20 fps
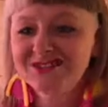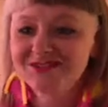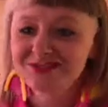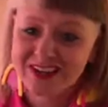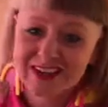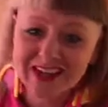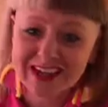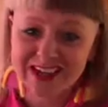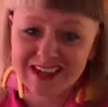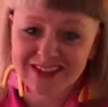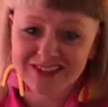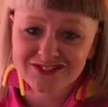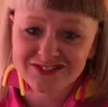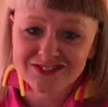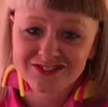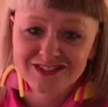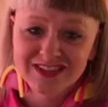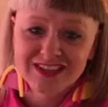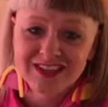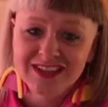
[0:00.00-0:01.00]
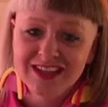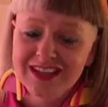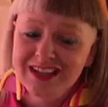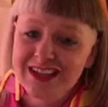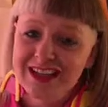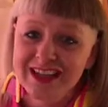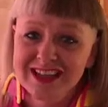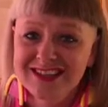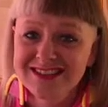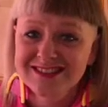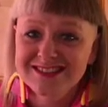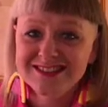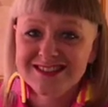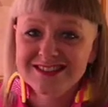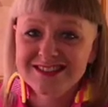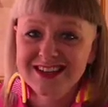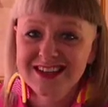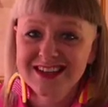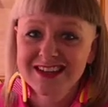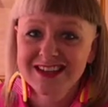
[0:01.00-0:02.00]
really
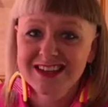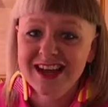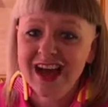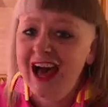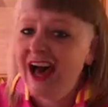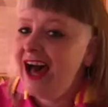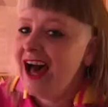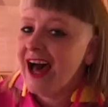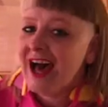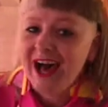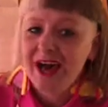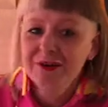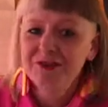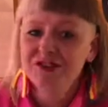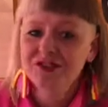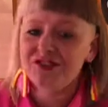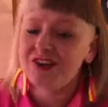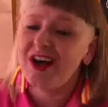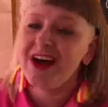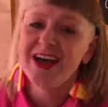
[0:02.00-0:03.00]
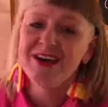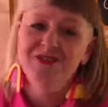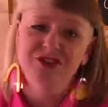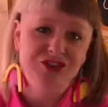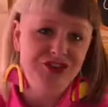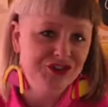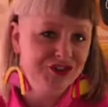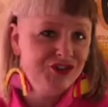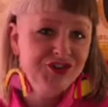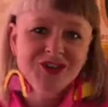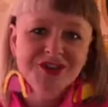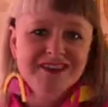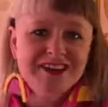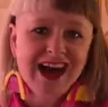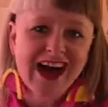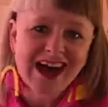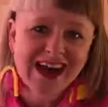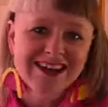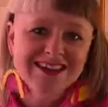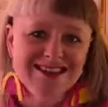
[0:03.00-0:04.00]
is how to drive a good
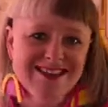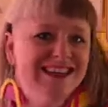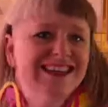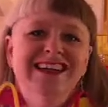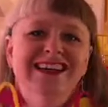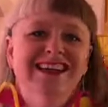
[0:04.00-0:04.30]
idea.